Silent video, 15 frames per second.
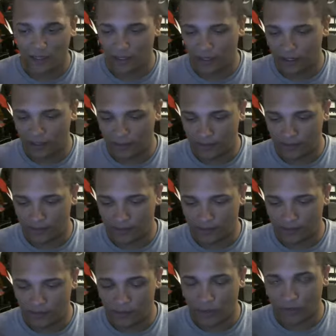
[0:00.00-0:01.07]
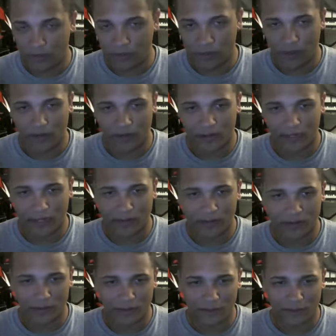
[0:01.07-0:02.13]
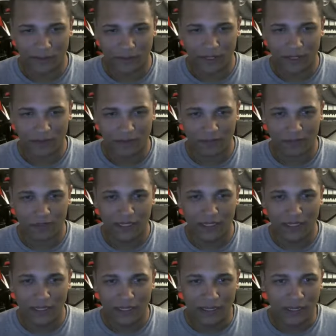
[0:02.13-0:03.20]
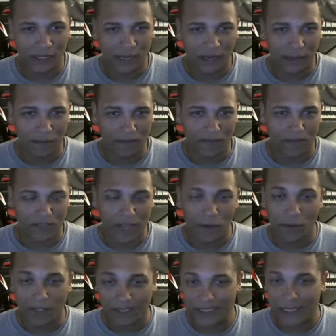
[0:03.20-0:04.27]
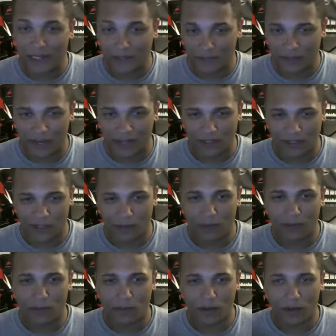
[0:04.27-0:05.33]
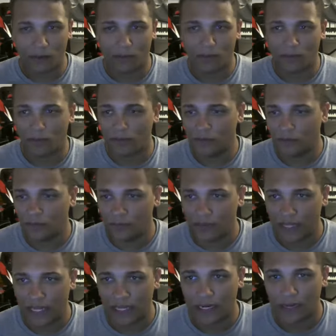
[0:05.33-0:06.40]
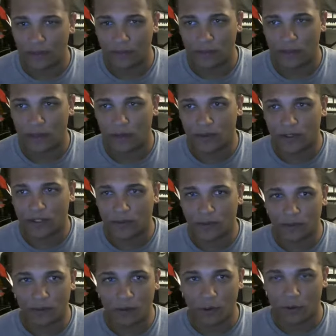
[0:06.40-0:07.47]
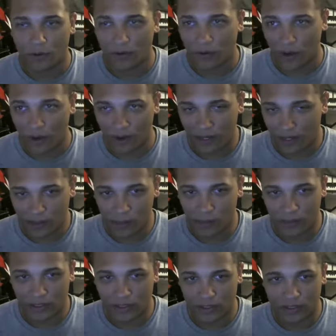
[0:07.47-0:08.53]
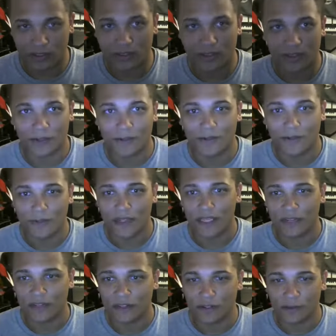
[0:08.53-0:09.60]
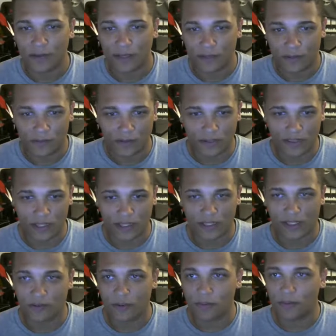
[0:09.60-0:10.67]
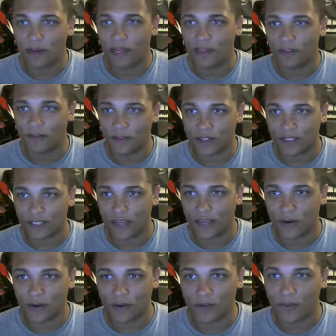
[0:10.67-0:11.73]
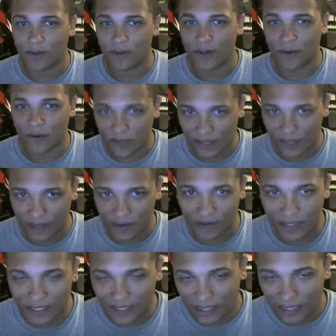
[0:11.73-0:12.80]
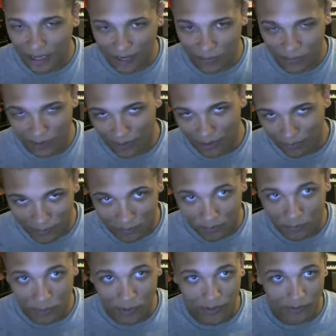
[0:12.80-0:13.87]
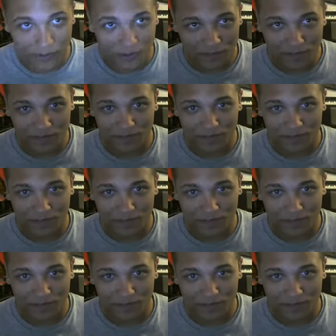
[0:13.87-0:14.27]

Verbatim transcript: Um, you can pre-order it now if you're forgetful. Um, day one sales are actually a bit more helpful than uh, pre-orders, but both are equally as good. So if you do either of those things, if you buy it the first day or if you pre-order it now, I will love you forever.